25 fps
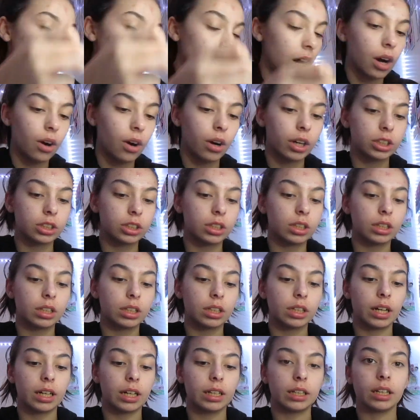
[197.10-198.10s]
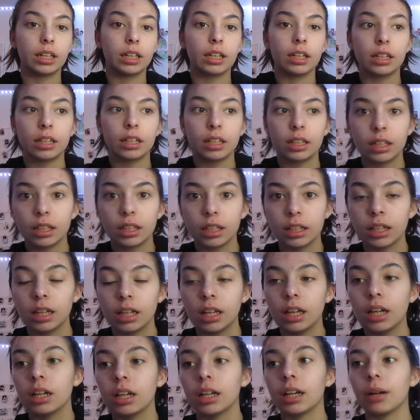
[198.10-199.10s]
Oh, I should have cut it.
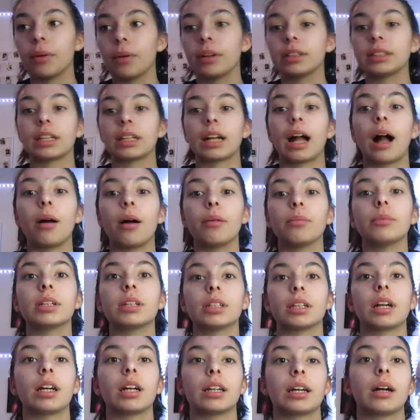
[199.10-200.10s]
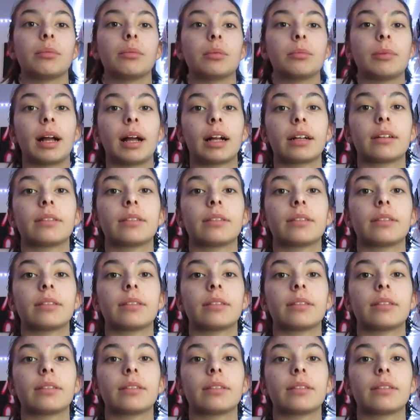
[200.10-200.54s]
Okay, wait a sec. I'm going to cut it. I'll be back.